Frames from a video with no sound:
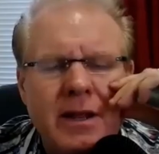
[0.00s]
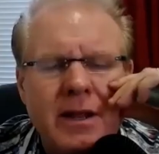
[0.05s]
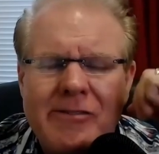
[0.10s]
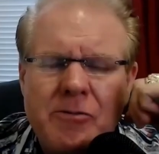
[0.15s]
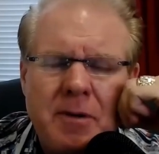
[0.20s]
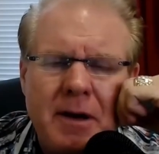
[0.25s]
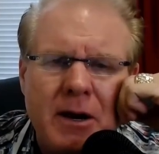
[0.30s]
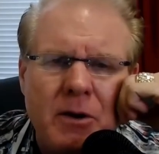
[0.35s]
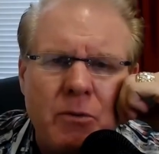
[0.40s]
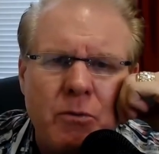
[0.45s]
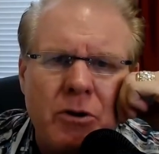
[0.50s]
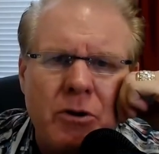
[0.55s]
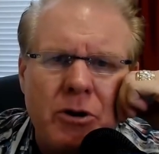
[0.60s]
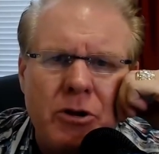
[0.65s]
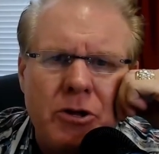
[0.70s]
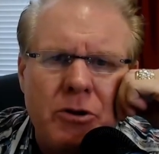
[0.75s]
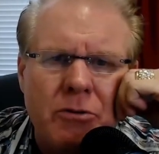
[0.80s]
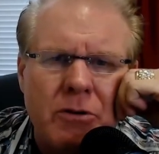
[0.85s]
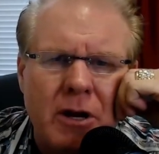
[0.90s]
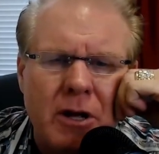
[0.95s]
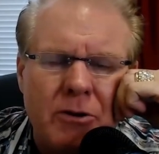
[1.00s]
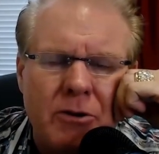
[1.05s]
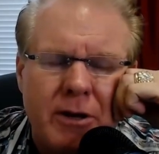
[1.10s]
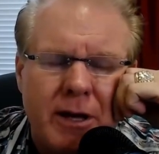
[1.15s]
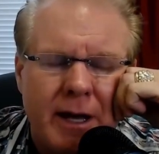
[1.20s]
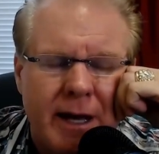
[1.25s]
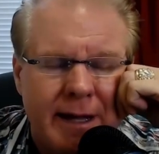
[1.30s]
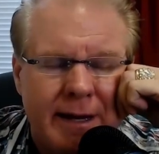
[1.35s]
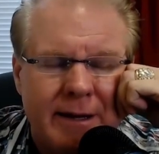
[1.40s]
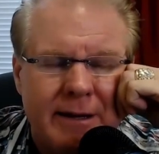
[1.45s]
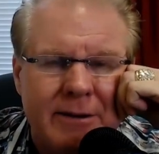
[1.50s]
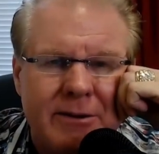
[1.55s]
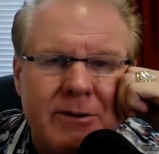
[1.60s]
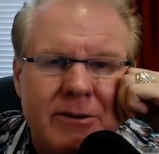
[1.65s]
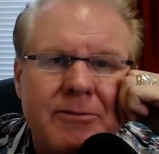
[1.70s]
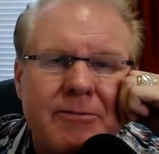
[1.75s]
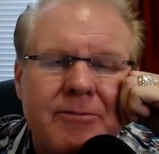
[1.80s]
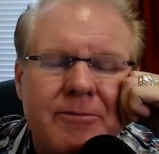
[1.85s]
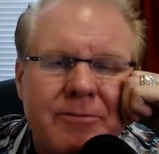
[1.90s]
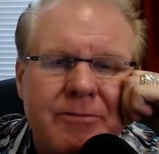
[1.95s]
everybody where are you located?
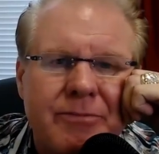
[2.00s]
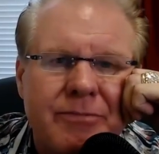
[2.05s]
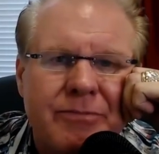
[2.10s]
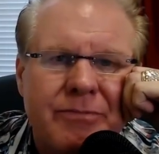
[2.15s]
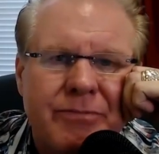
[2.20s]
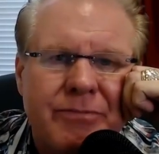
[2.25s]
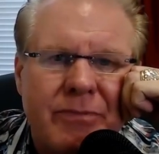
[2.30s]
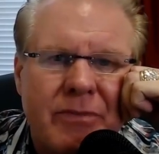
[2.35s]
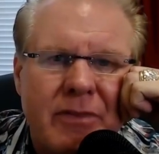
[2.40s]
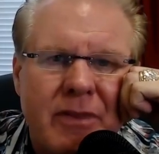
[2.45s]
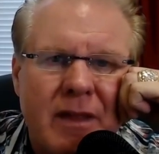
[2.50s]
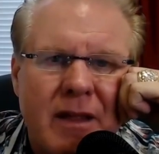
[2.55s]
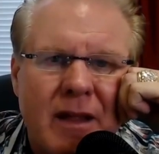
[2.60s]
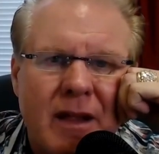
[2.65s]
Yeah, I'm